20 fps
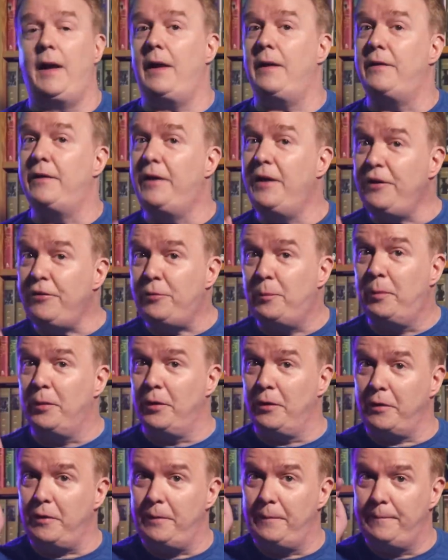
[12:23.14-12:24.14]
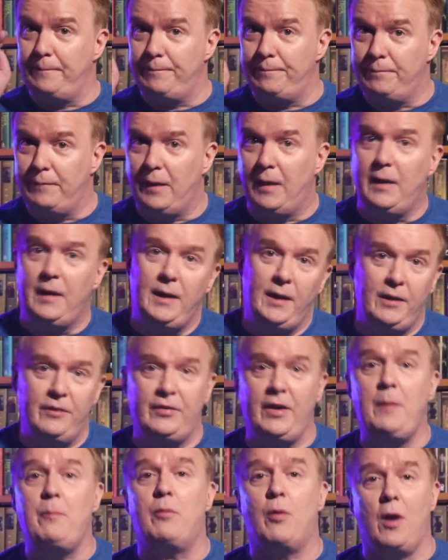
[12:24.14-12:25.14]
And his book is
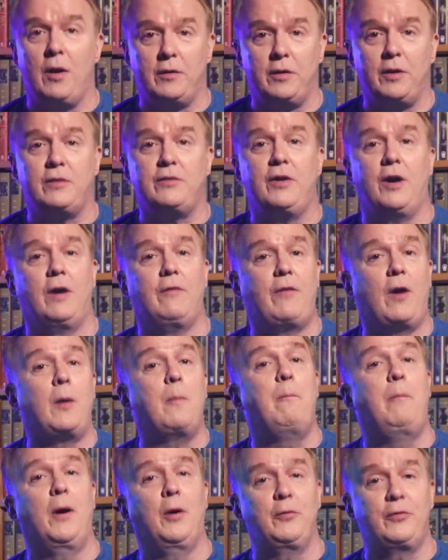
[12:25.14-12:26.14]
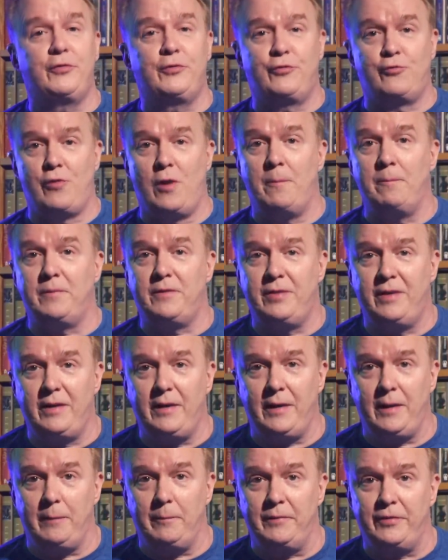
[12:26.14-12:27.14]
a product of our post-Trump
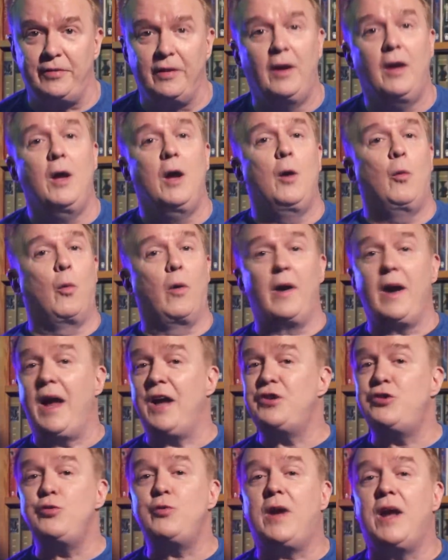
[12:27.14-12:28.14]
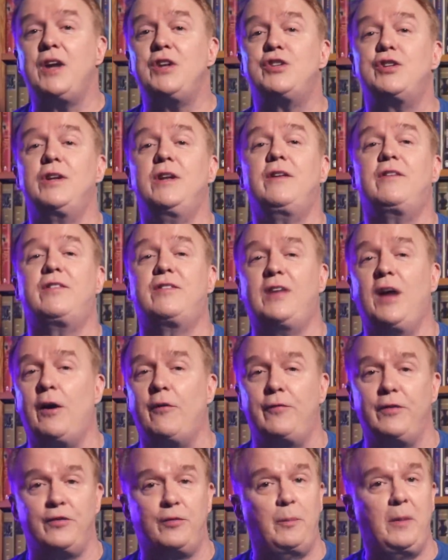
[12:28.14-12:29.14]
times, where education
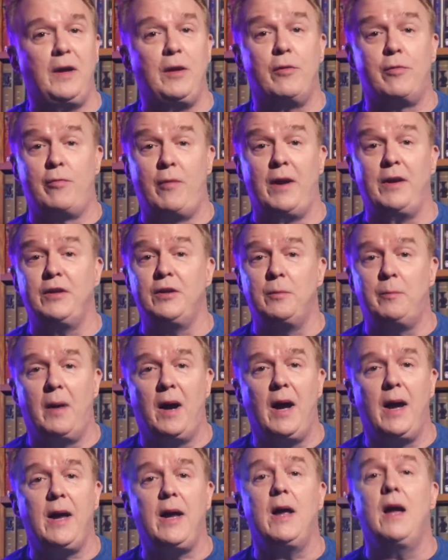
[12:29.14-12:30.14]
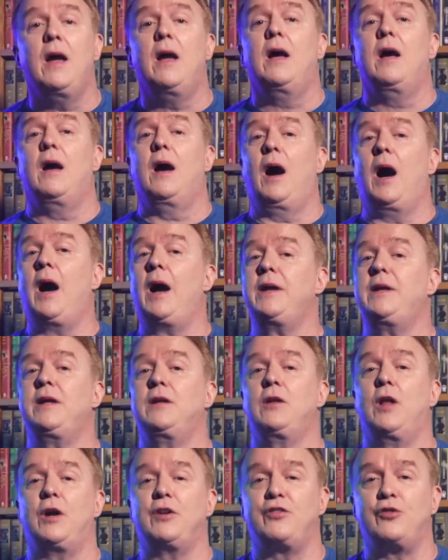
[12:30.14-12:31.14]
itself is being threatened by
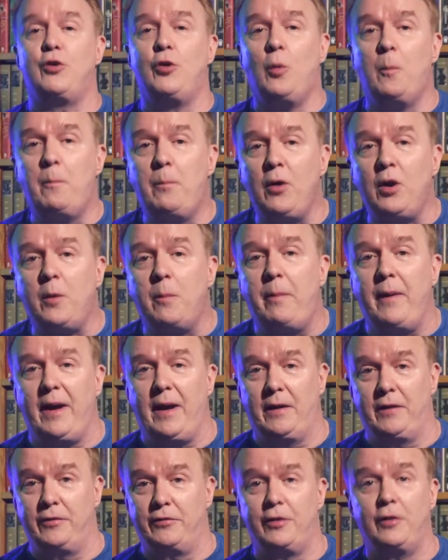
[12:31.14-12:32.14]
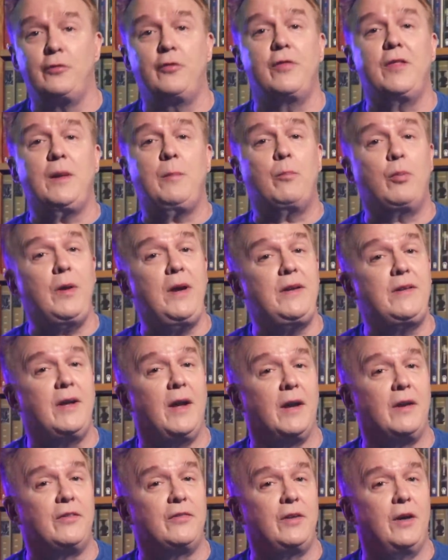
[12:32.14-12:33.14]
ideological book bans under the
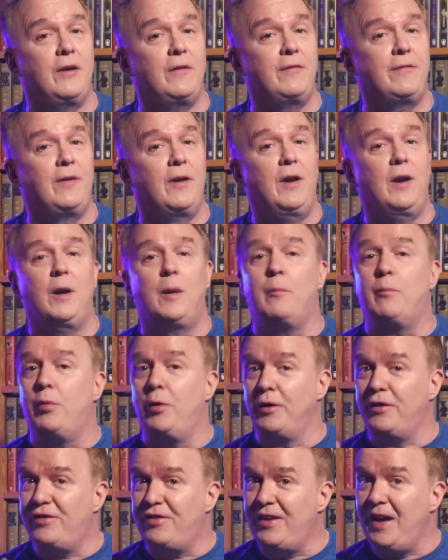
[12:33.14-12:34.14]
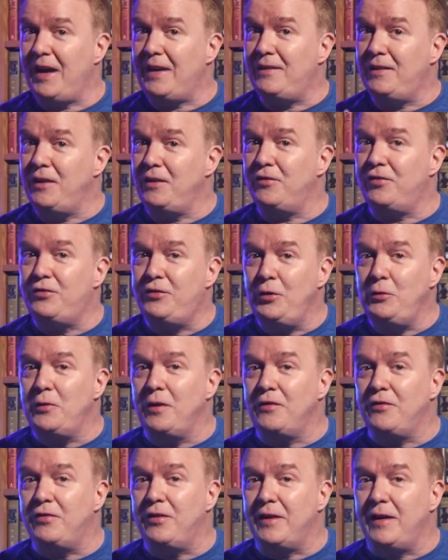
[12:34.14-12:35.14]
pretext of protecting
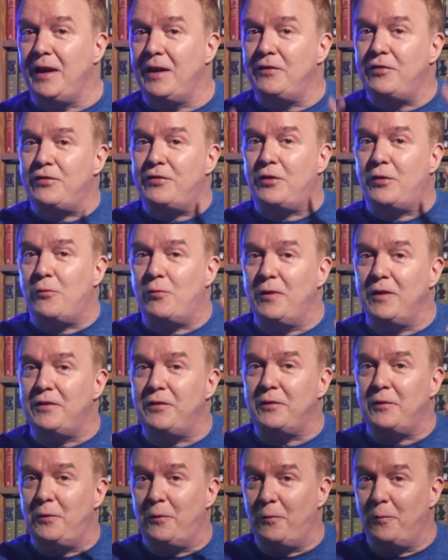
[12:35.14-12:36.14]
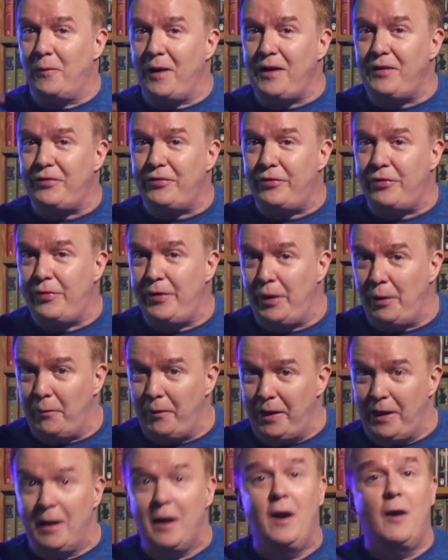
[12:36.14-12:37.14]
students against critical race
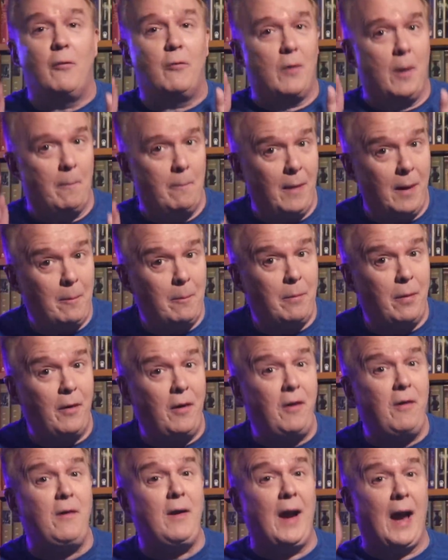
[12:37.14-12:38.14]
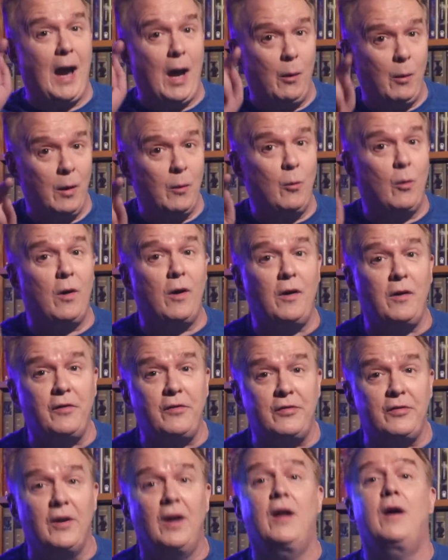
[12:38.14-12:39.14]
theory. Remember how it
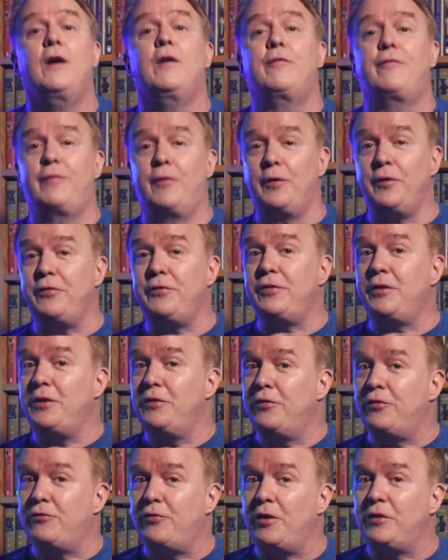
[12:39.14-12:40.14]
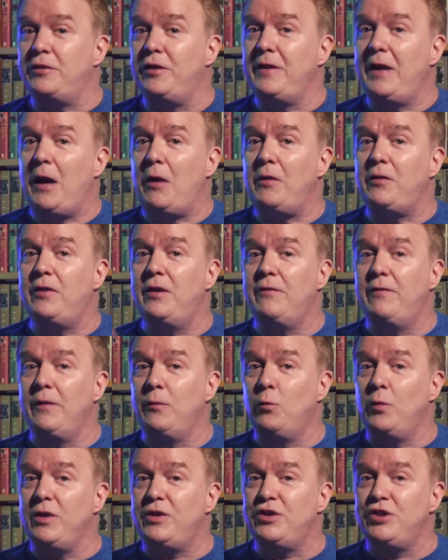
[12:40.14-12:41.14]
works? First, construct a narrative
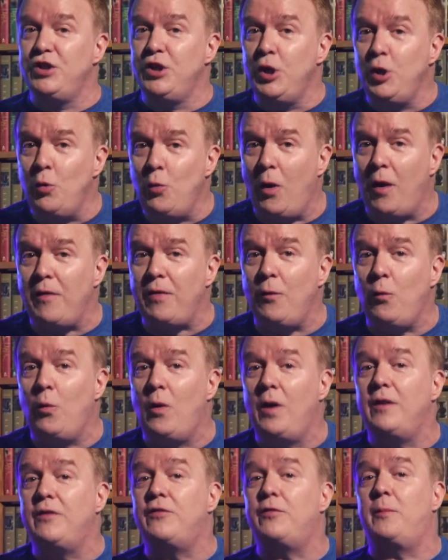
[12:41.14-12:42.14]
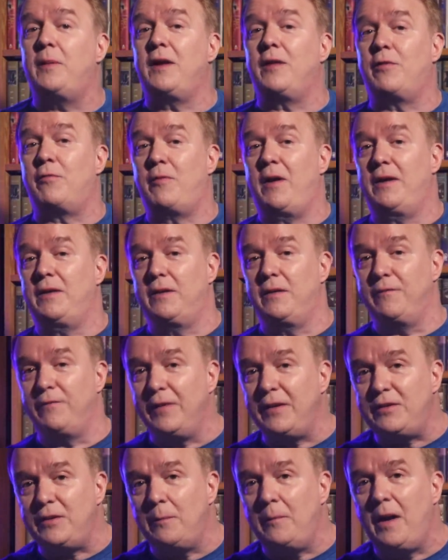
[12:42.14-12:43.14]
in which you are the ones being threatened and
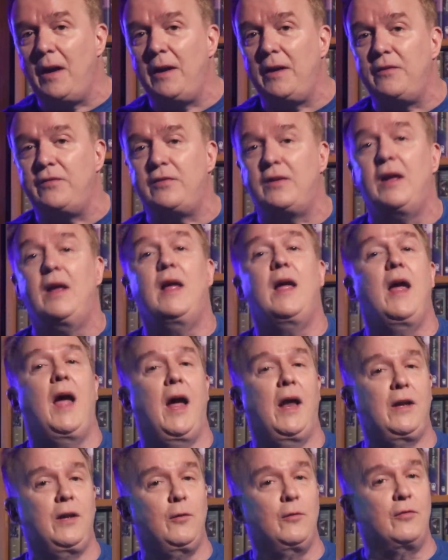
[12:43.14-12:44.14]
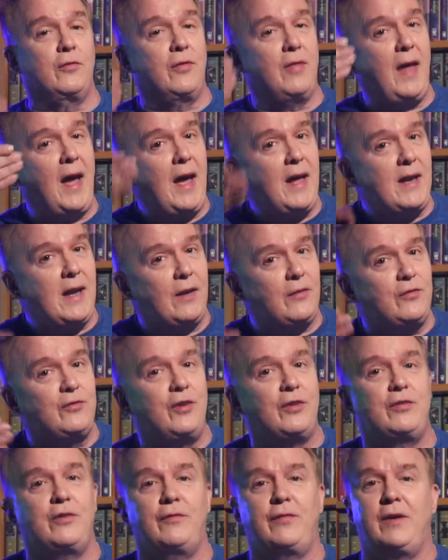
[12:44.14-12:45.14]
victimized, and use that as
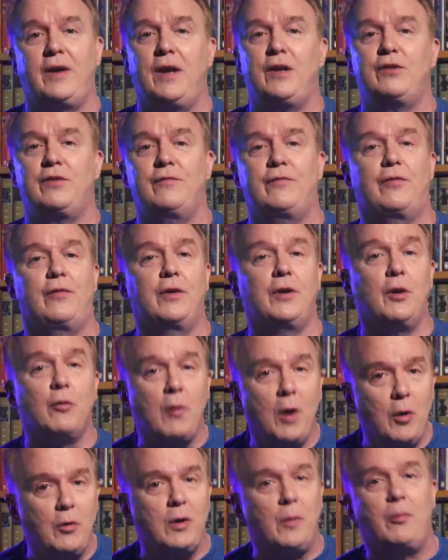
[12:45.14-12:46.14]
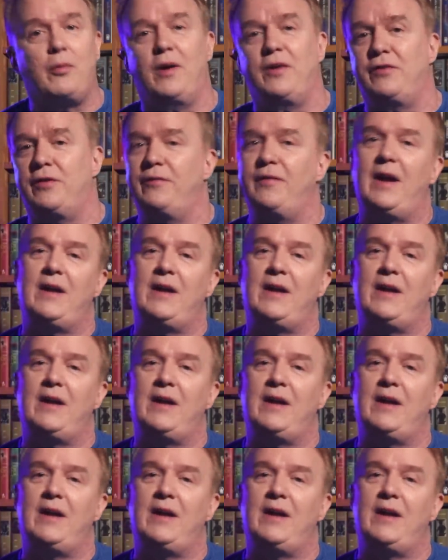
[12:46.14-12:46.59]
justification for your own oppressive